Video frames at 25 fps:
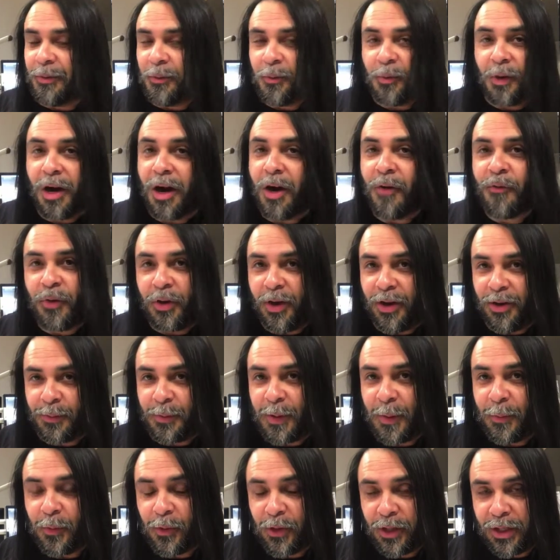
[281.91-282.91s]
wherever else
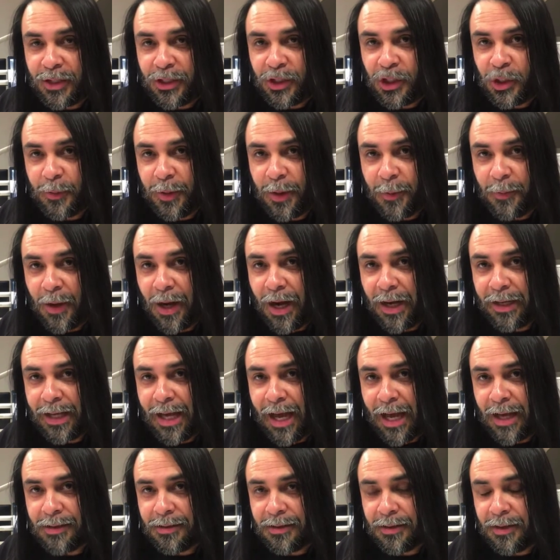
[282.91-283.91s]
people are consuming
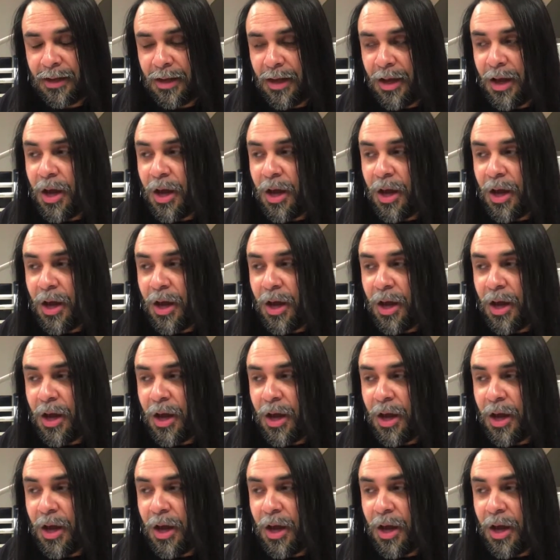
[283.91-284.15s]
podcasts.